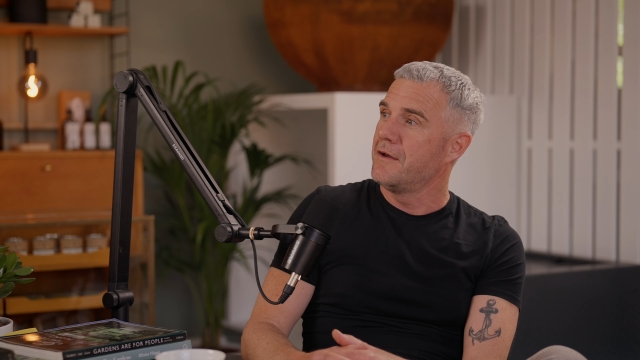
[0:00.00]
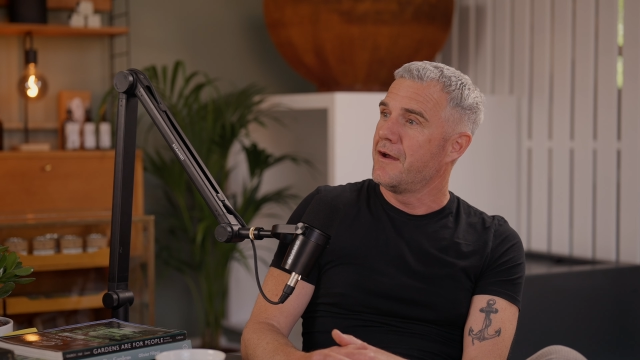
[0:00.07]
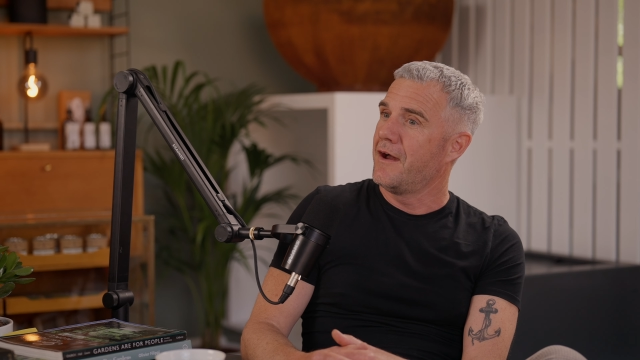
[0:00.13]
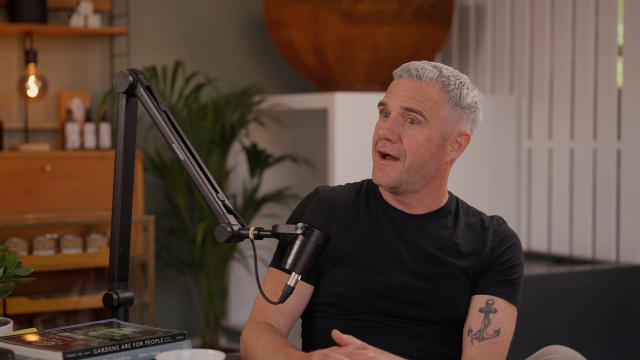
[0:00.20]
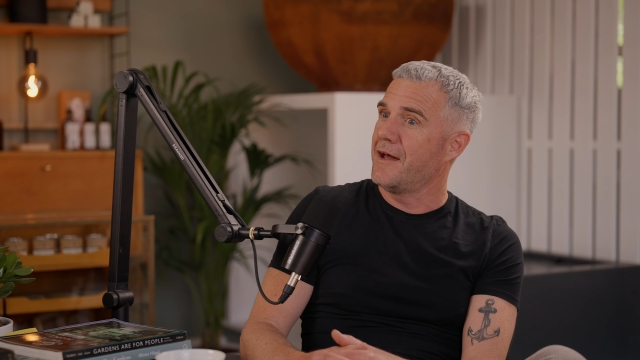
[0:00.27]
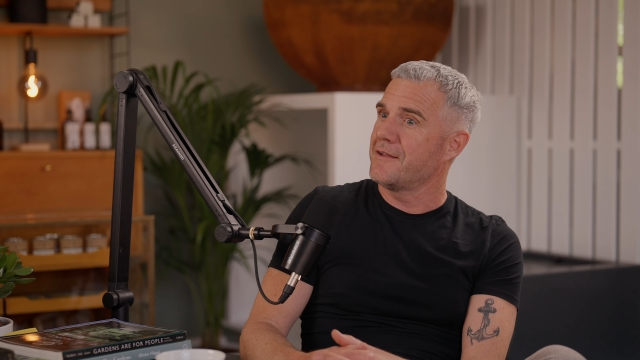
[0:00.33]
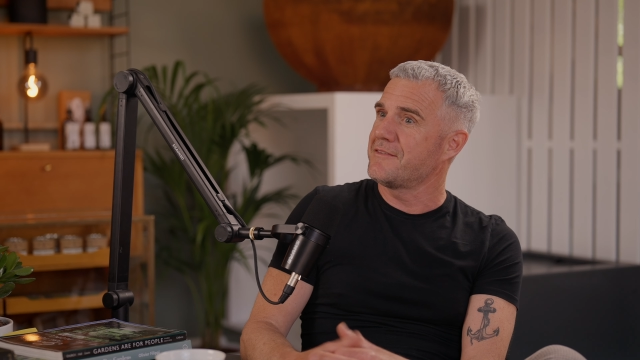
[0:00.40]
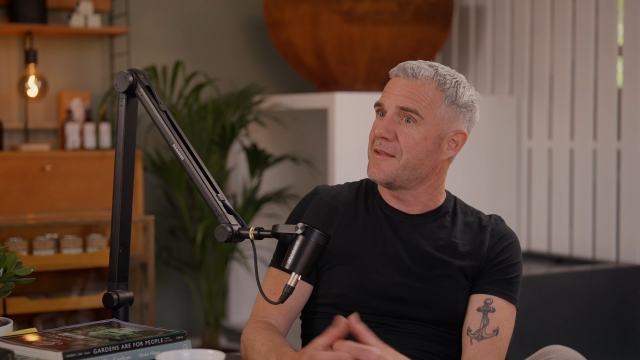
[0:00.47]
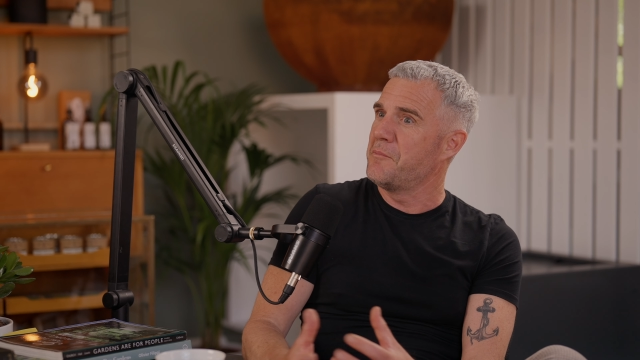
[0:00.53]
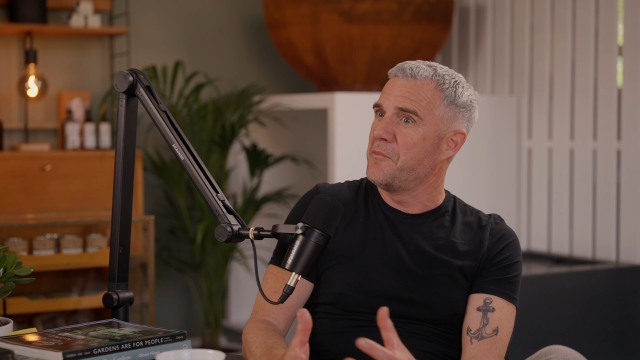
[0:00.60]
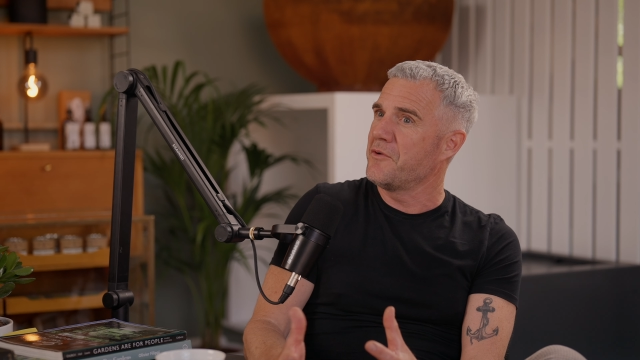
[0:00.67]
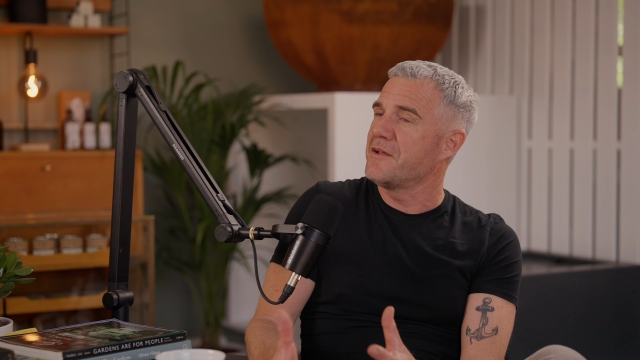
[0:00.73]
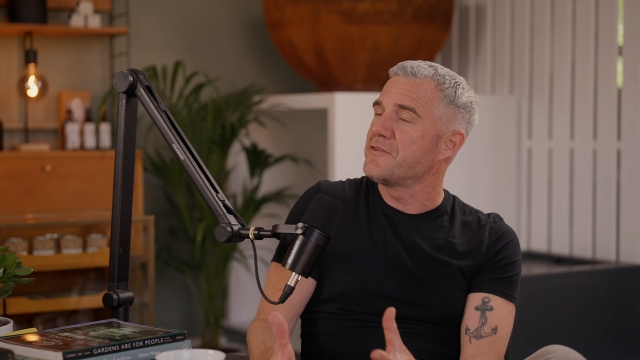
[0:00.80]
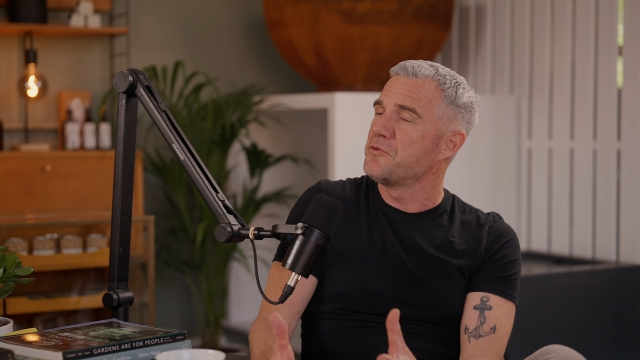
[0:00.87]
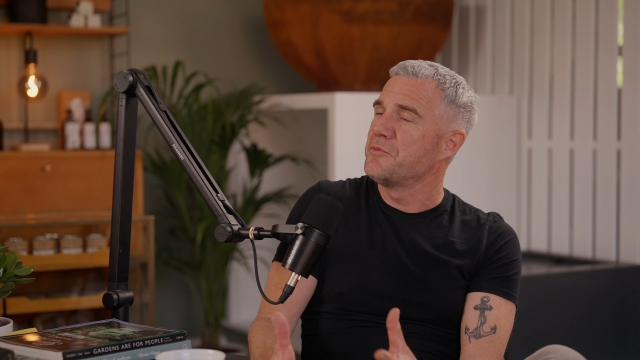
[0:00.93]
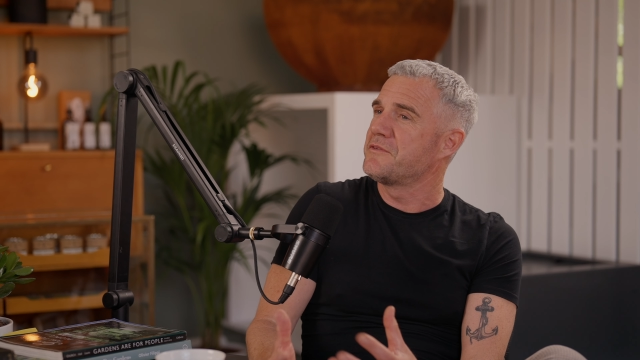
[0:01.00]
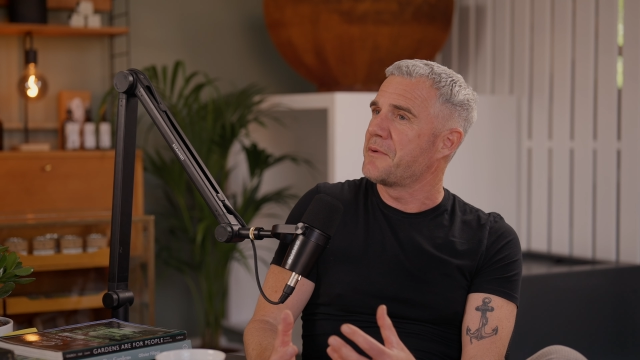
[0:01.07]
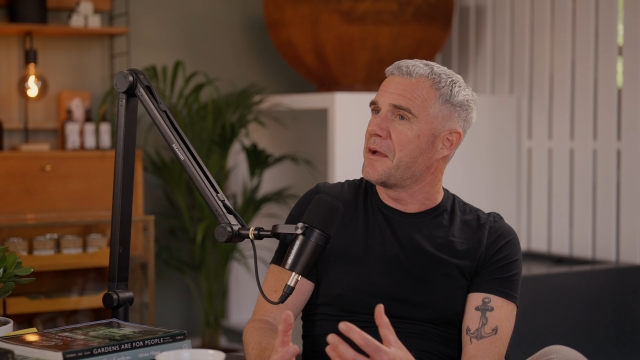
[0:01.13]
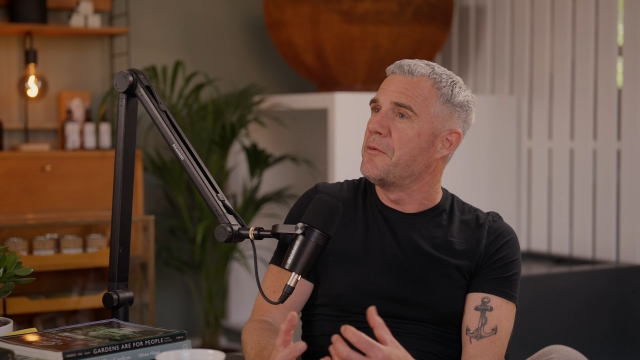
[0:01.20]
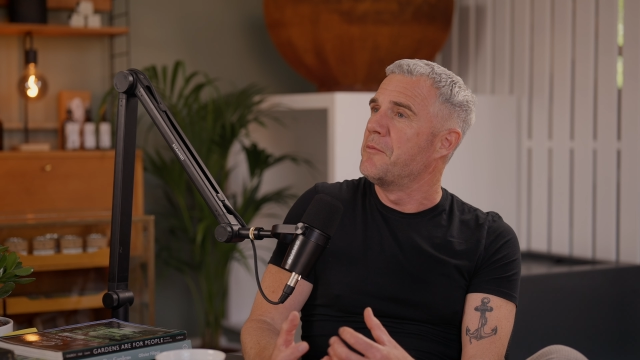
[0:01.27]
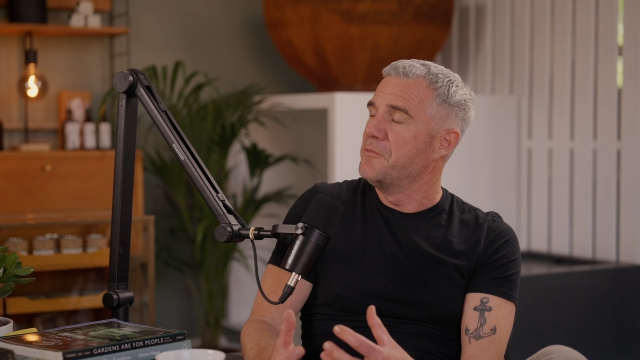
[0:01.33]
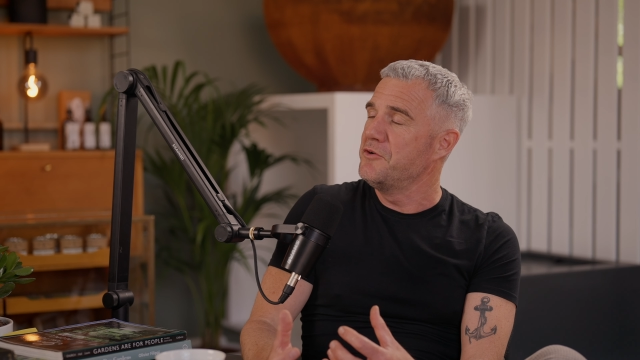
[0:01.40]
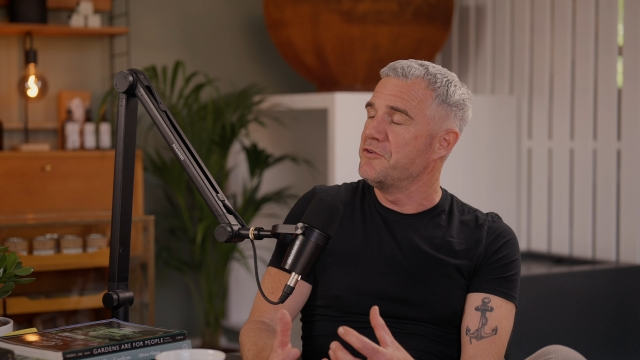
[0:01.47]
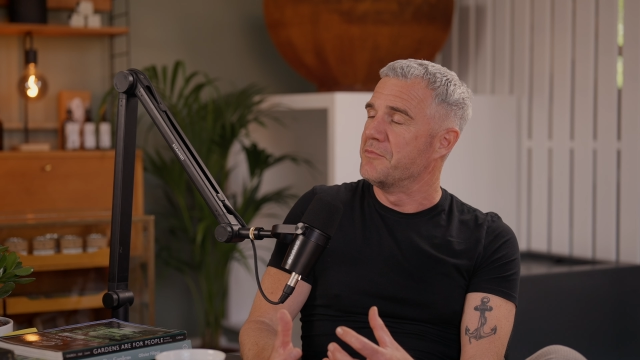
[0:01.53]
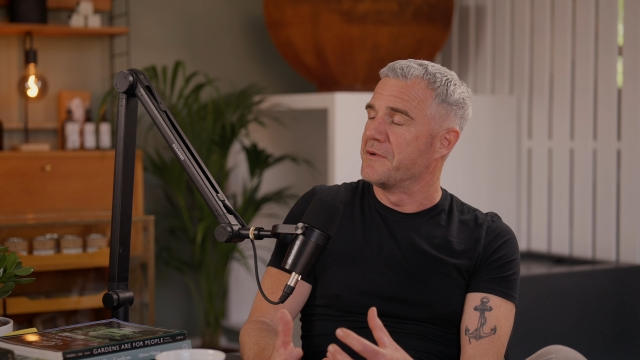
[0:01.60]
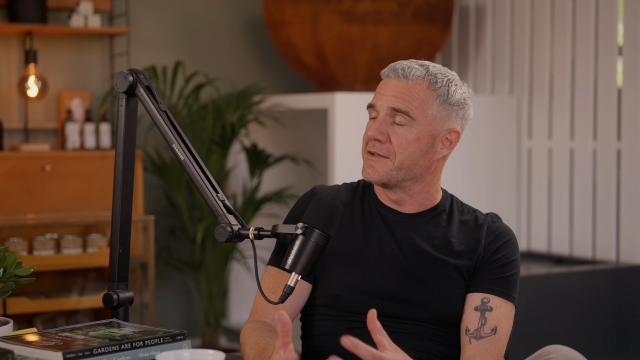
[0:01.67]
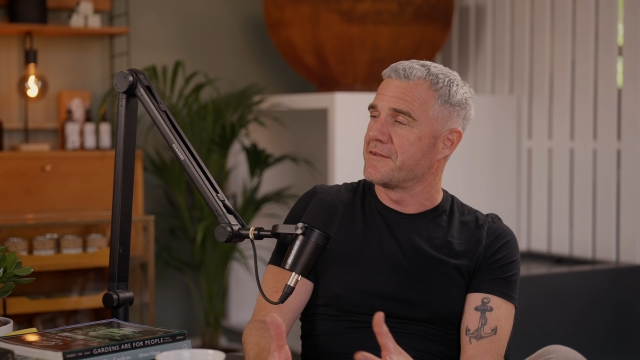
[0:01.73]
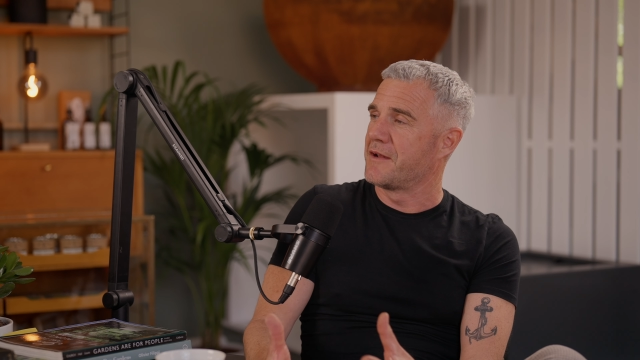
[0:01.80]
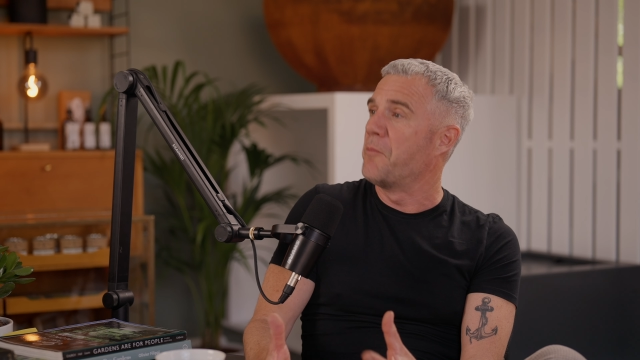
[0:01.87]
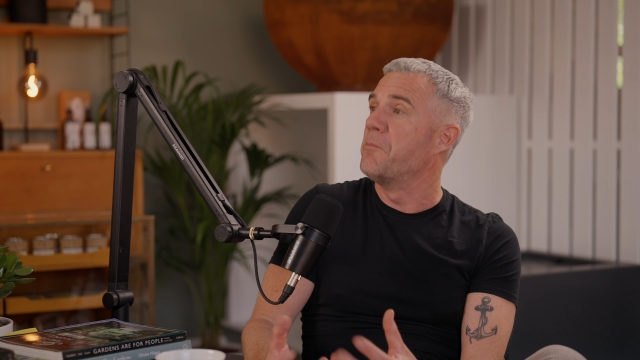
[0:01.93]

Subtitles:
Yeah. And it's that modern. It's almost become a movement, hasn't it?